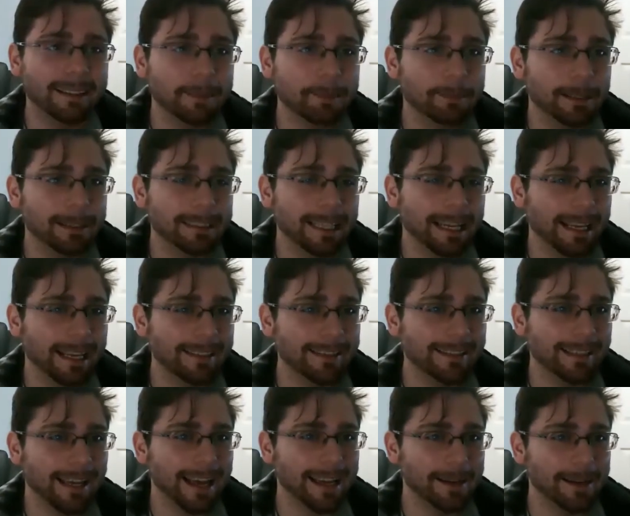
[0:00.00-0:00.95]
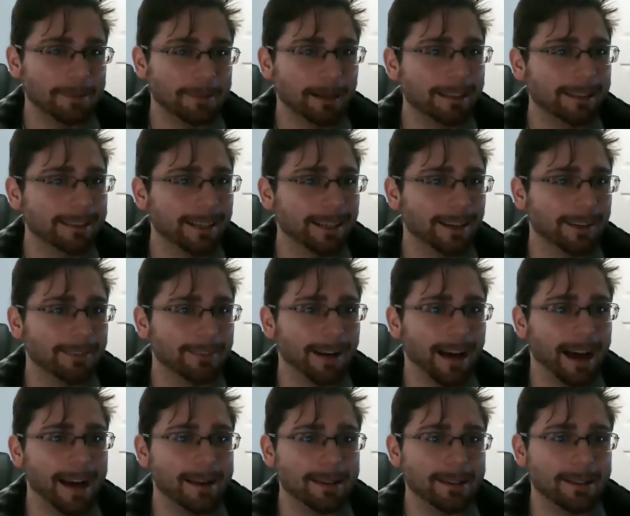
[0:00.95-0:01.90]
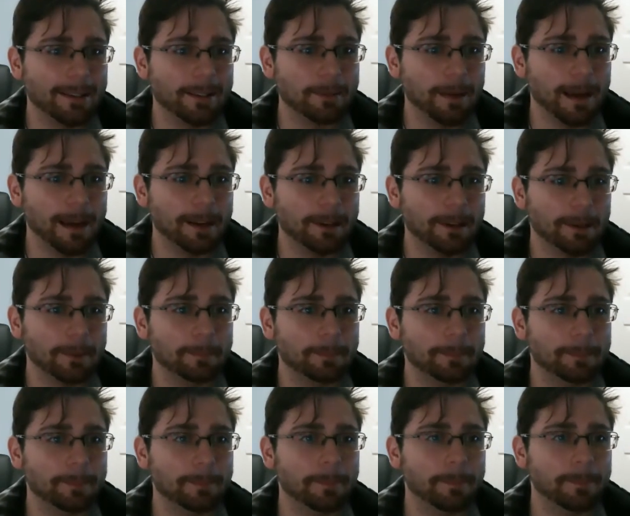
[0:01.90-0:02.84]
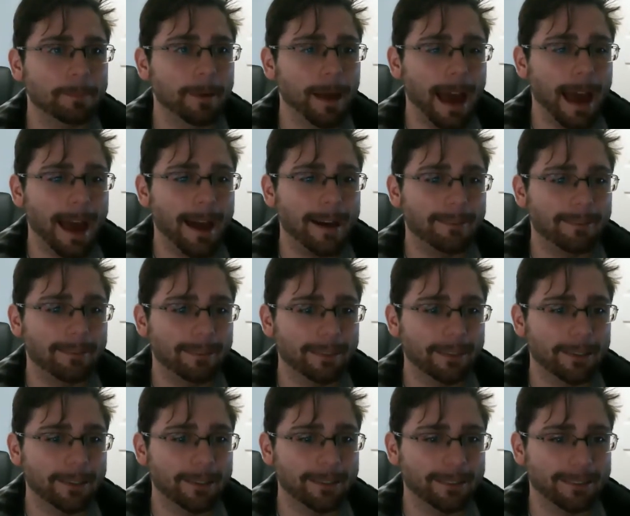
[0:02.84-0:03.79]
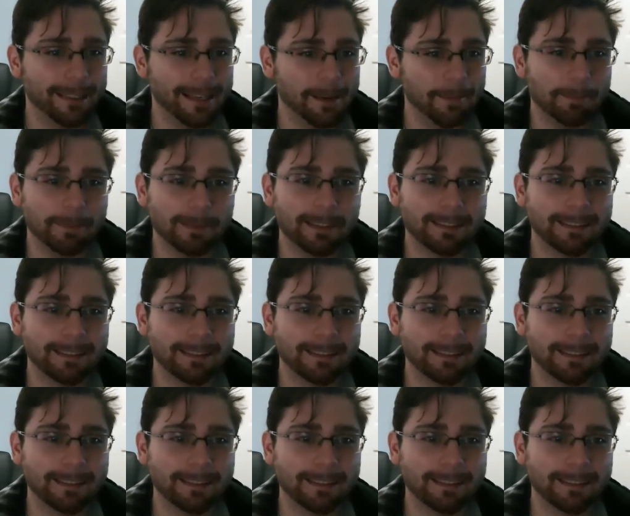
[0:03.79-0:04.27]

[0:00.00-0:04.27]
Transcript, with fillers: to pick that SI up myself. I you better have good tips